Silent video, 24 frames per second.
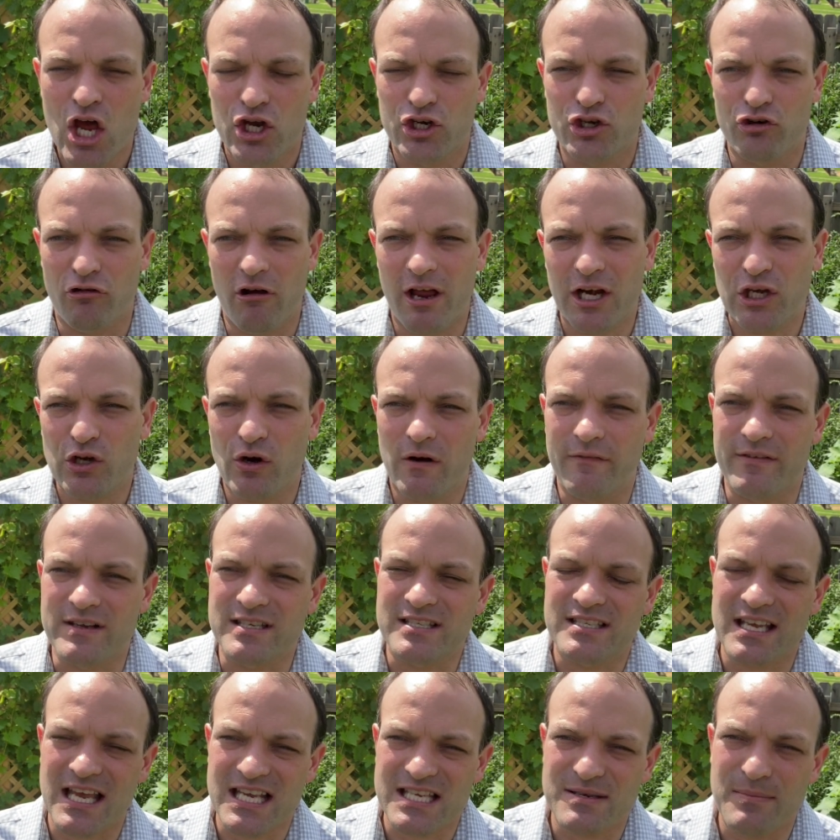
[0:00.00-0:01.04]
Director of
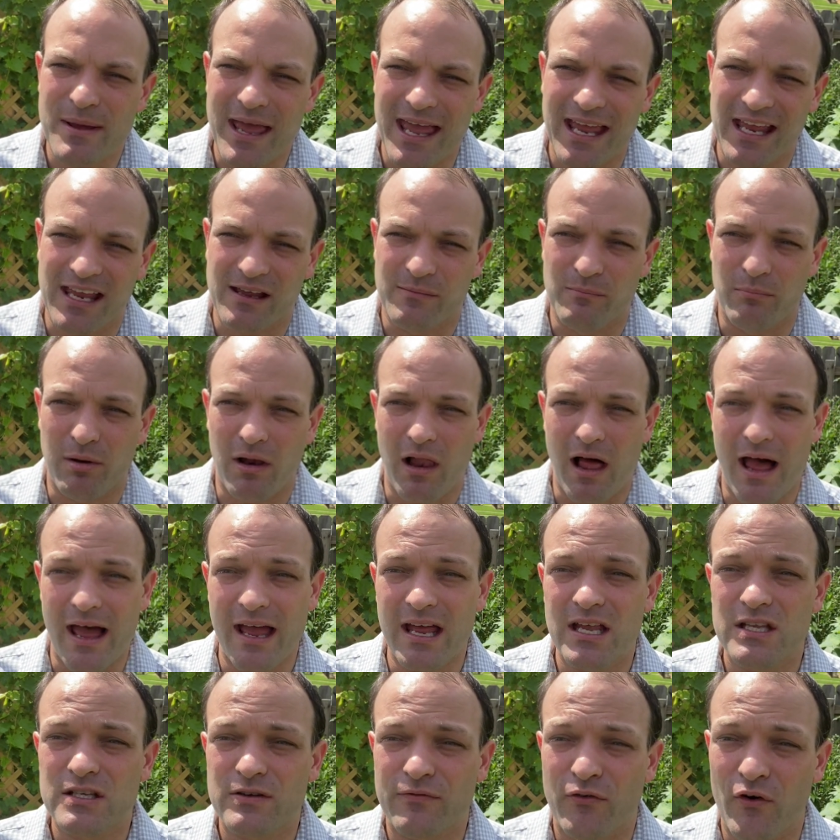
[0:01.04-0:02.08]
Assessment and
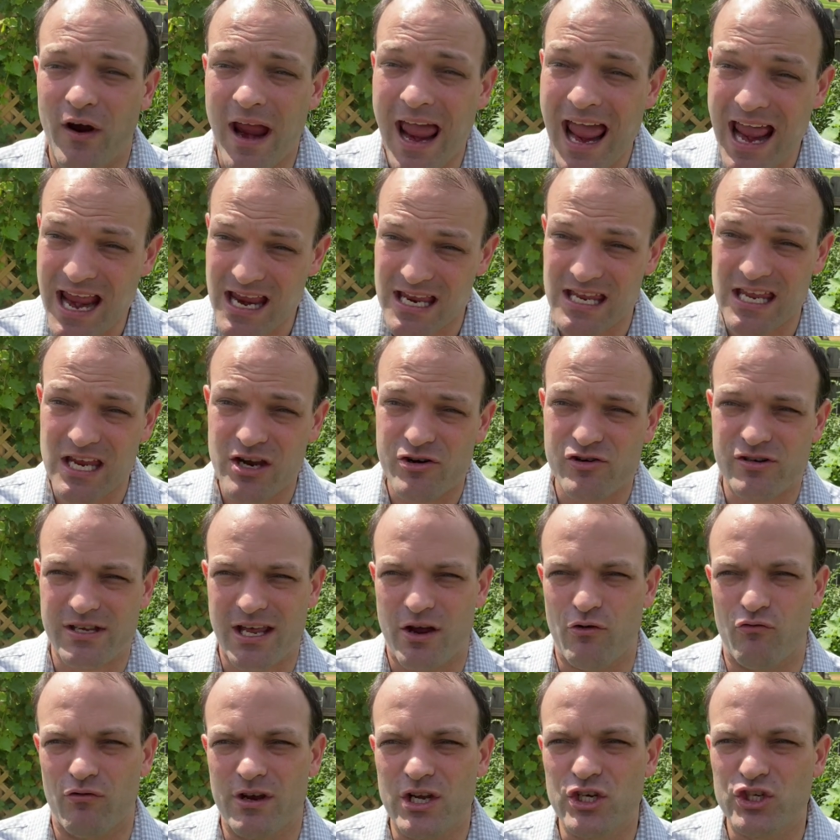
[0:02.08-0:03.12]
Compliance for 8 years
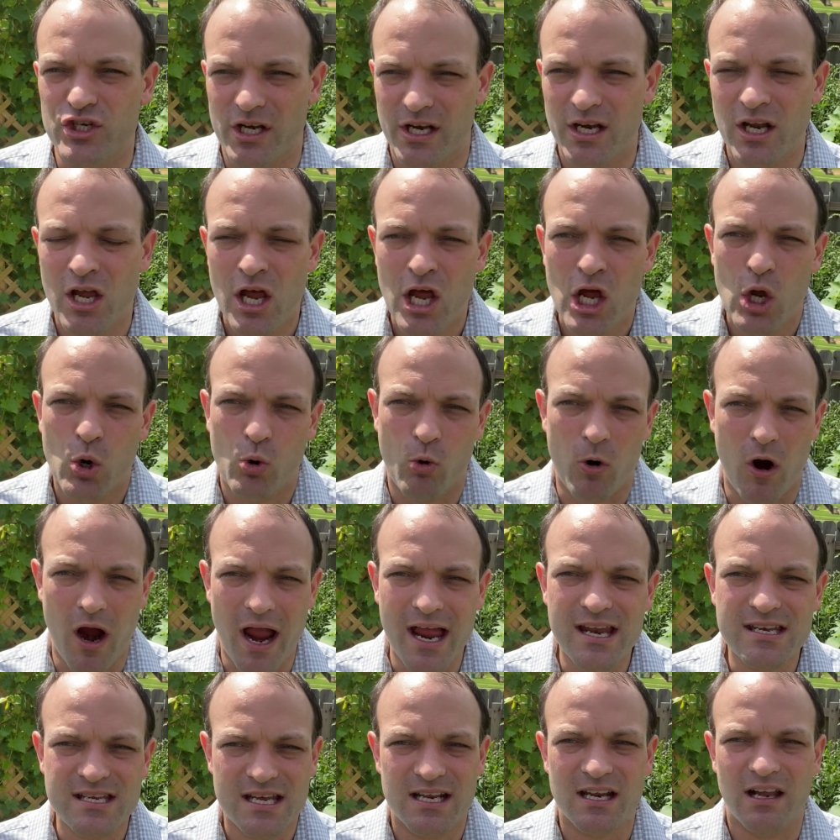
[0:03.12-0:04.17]
at Regent, where
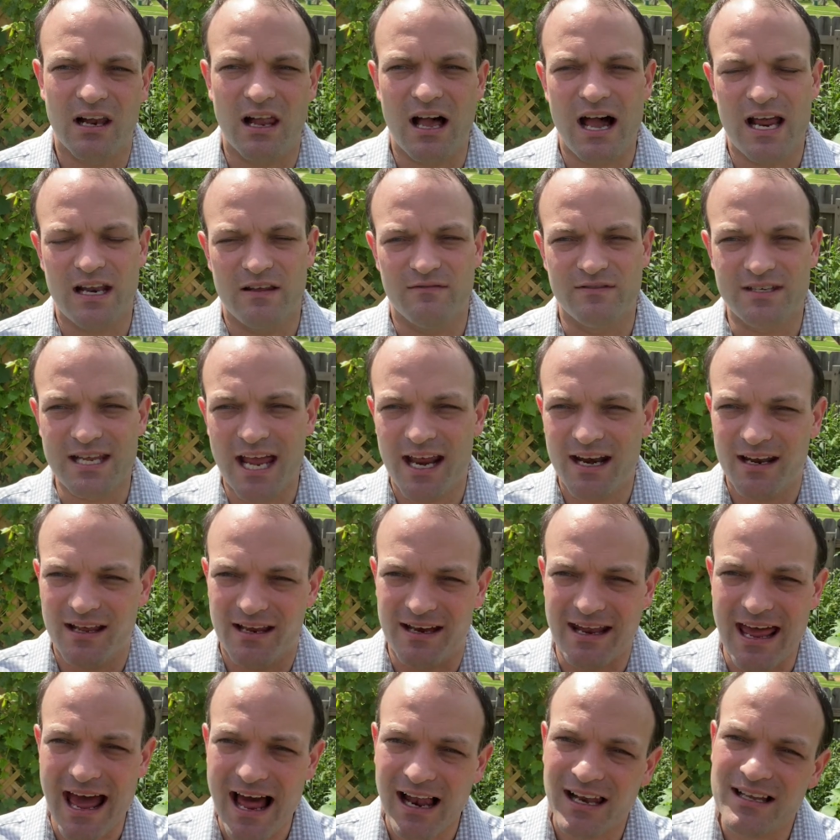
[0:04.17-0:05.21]
I did a lot of data
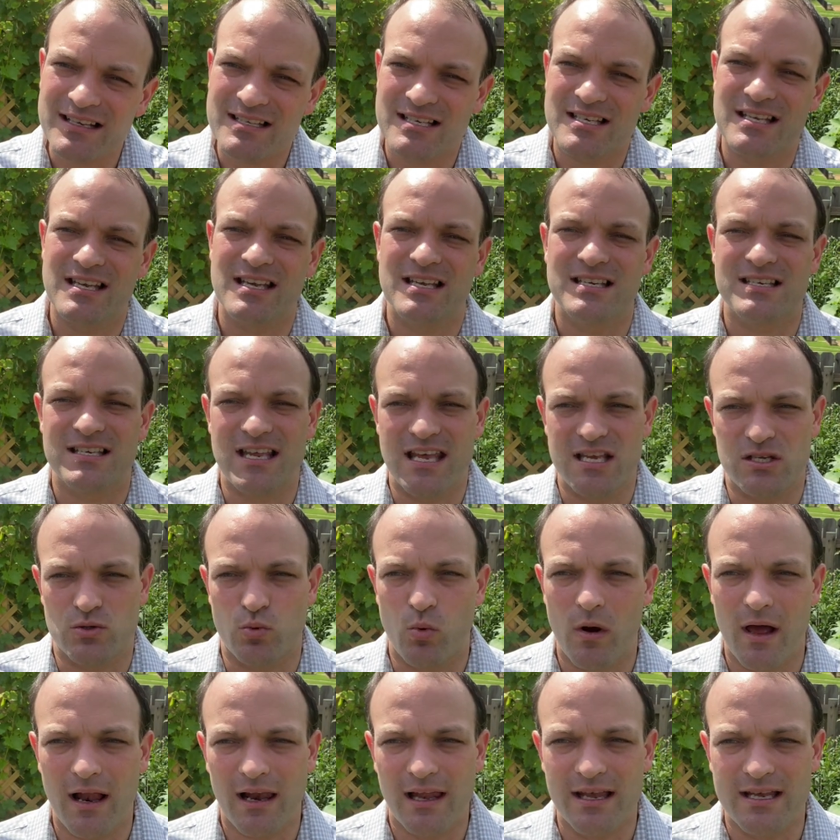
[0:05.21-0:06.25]
analysis as
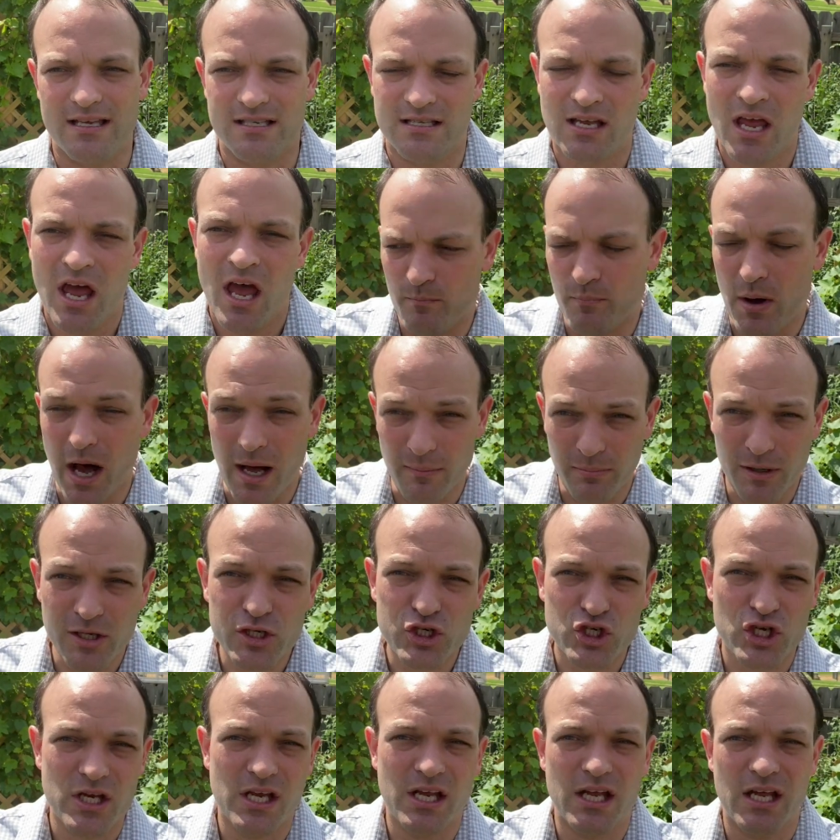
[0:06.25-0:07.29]
well as
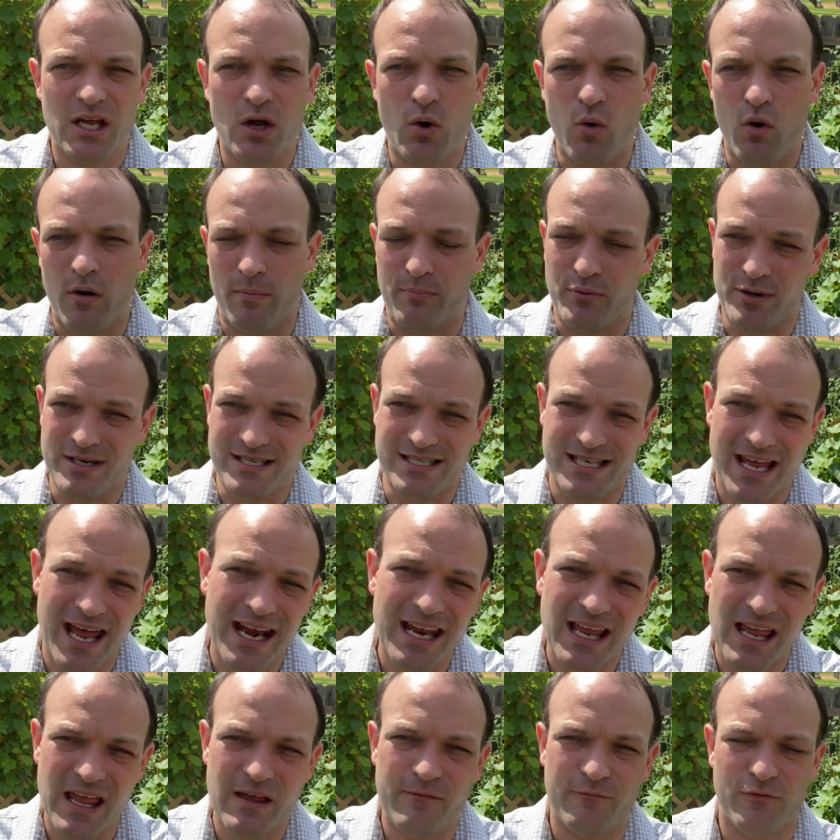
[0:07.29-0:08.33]
publishing or
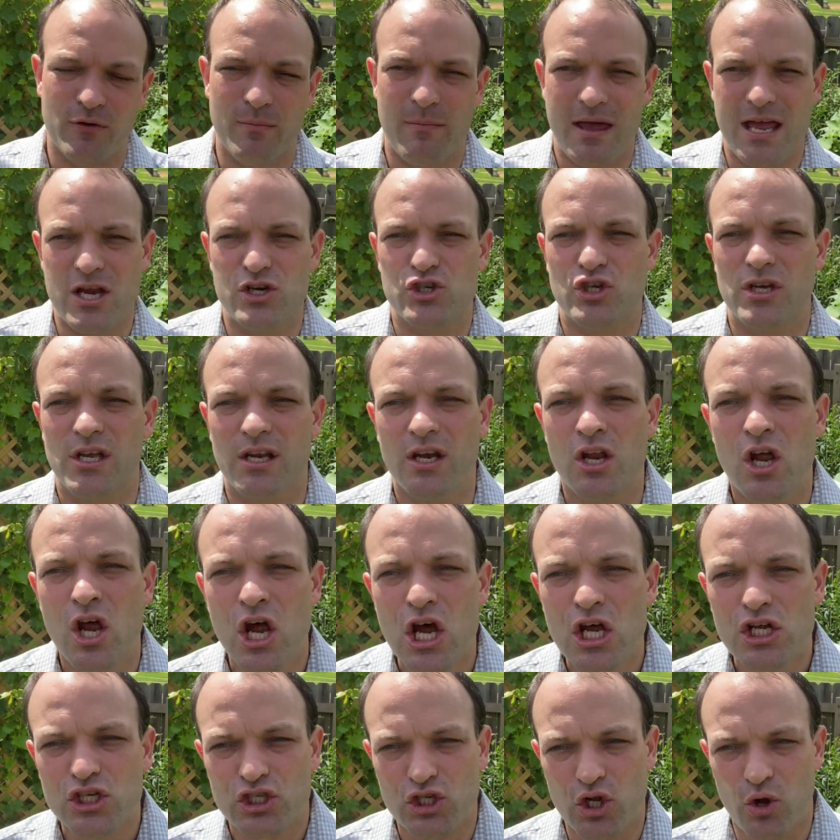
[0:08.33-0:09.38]
presenting information
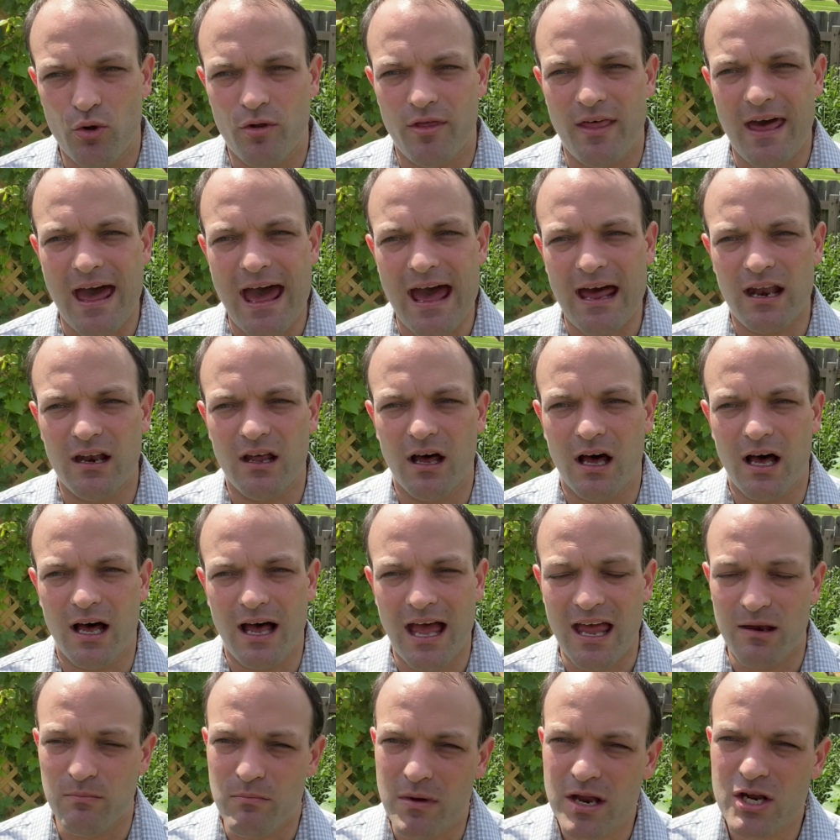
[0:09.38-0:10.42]
so that
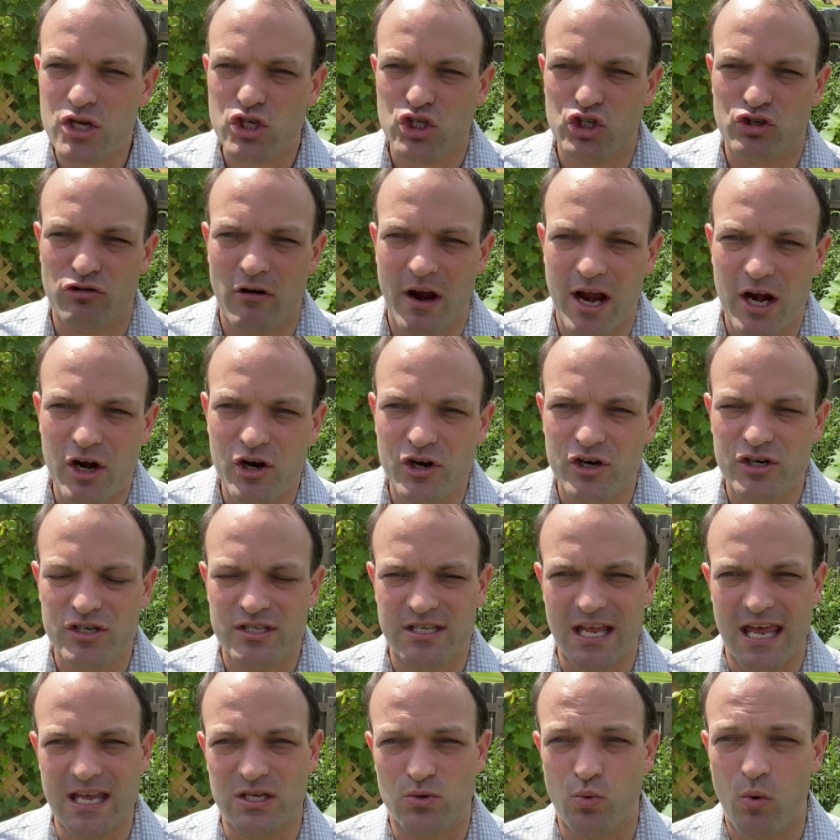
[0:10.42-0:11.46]

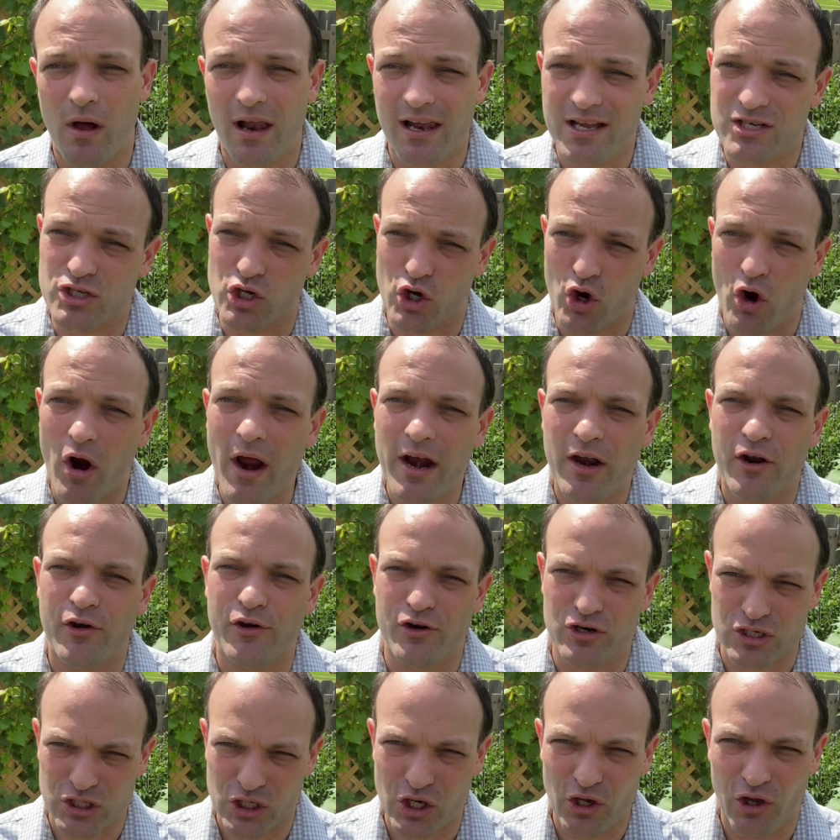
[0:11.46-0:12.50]
administrators as well as
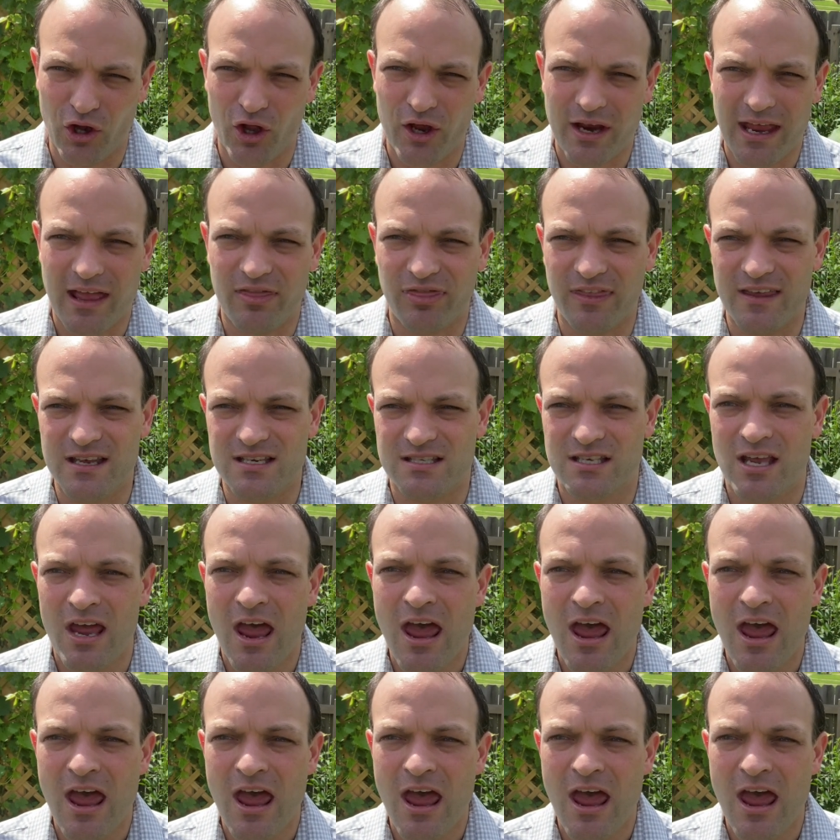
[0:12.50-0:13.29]
accreditors could look at this